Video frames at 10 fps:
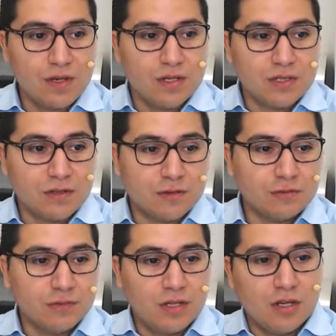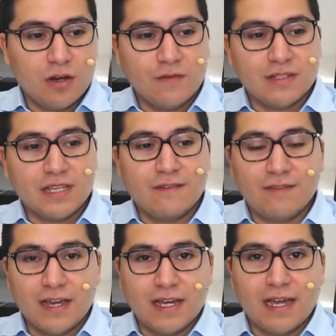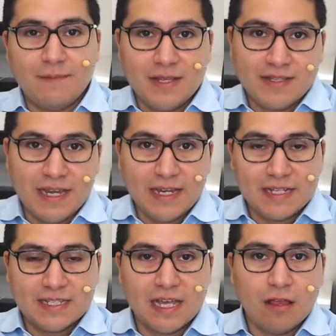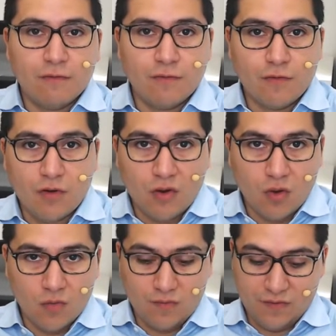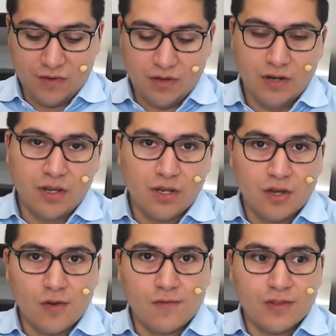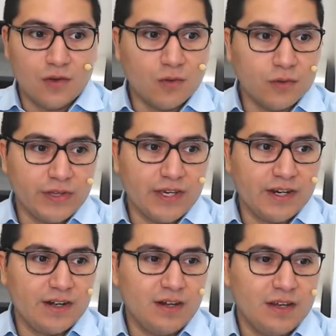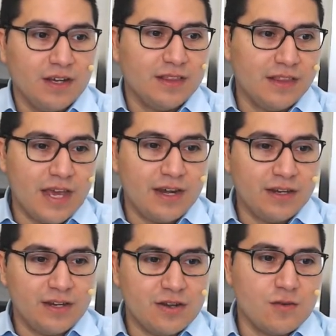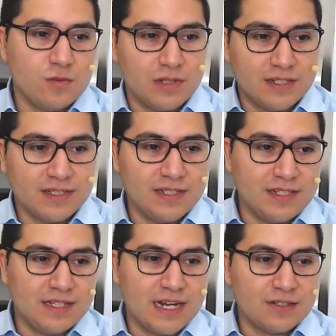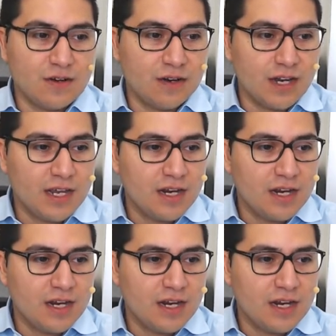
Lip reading: So obviously, if that can maintain itself over the whole year, then, you know, we'll exceed that target.